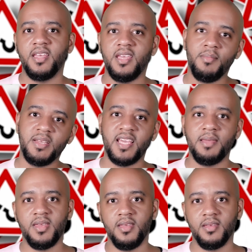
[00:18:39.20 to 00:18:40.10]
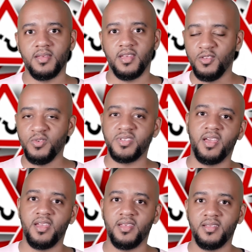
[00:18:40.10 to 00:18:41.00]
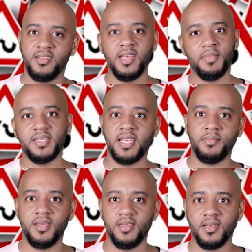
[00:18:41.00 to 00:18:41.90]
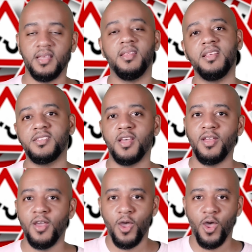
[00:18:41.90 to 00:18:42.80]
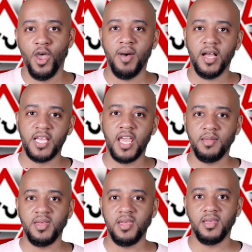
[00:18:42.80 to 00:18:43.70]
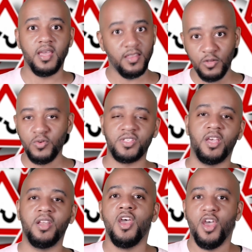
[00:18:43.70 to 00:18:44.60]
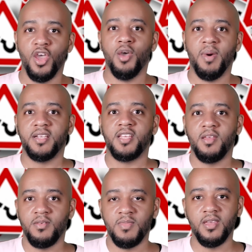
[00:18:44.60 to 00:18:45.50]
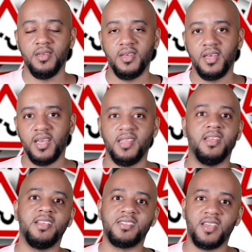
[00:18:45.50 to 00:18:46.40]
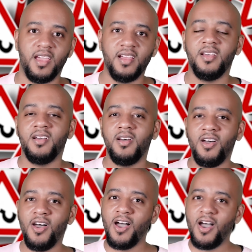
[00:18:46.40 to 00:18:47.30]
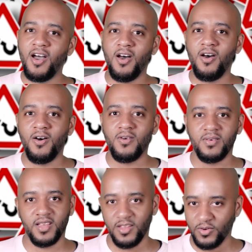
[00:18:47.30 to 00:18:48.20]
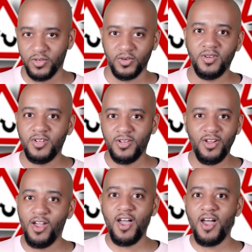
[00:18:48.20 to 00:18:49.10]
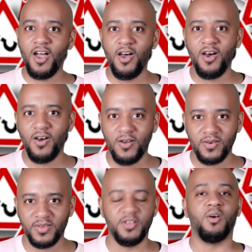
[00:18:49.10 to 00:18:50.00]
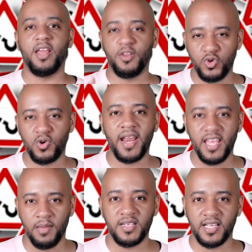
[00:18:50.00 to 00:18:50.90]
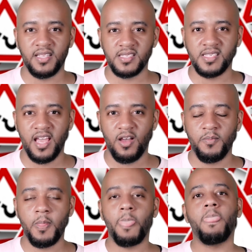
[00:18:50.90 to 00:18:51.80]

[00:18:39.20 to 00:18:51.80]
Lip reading: imitate me, and you say, imitate me, and then they say, imitate me, and then you said, imitate me, and then they say, oh, and you do, oh, you know, like you try to imitate the sound.